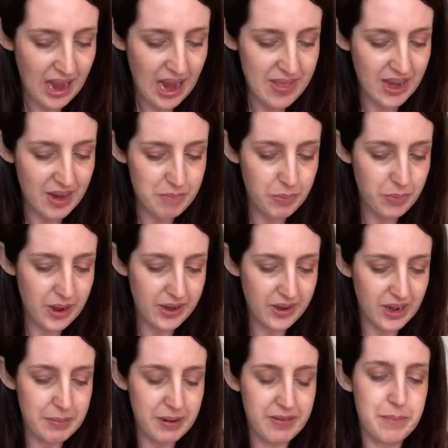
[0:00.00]
And then I've been working
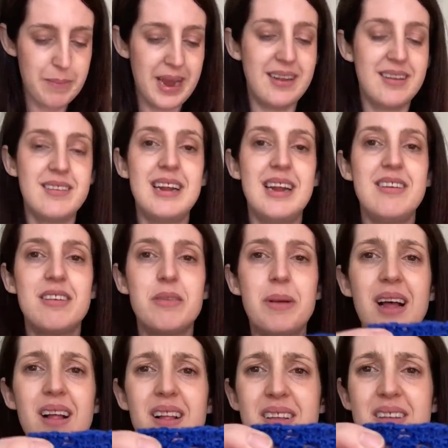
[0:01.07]
on a bit of the main stitch as
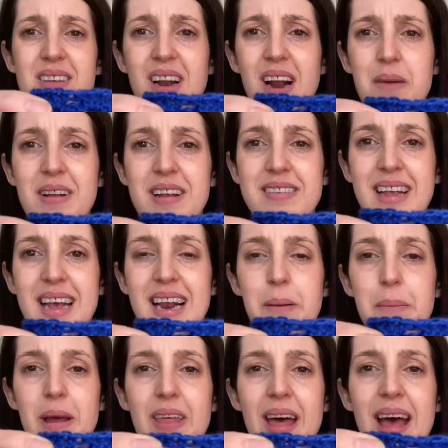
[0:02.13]
well. So you can hopefully see a
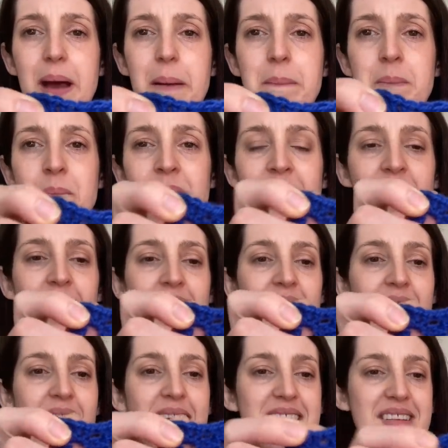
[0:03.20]
little bit there
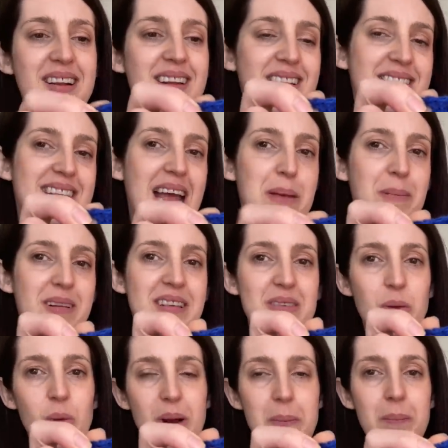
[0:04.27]
it doesn't look the same because it's
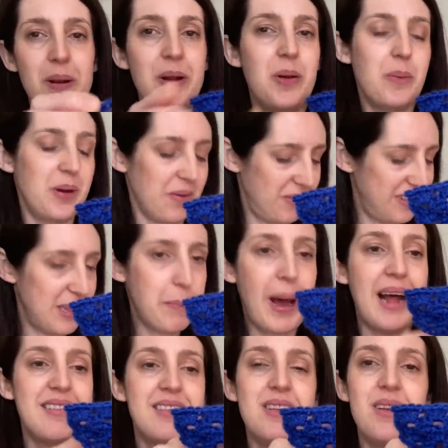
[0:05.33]
all in blue and obviously the
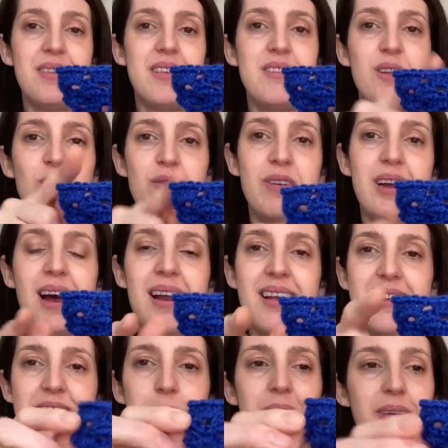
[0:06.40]
pattern uses two different
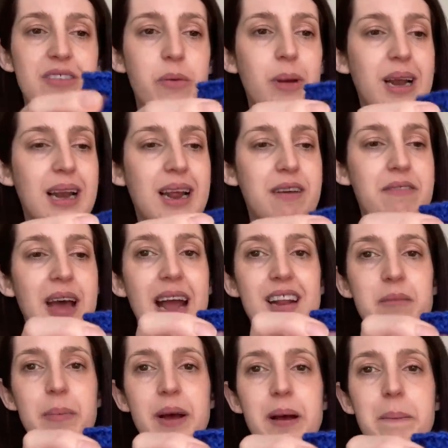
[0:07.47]
colours so it gives the wiggly
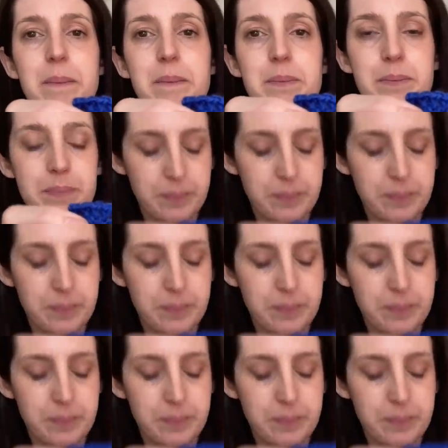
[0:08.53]
effect but um,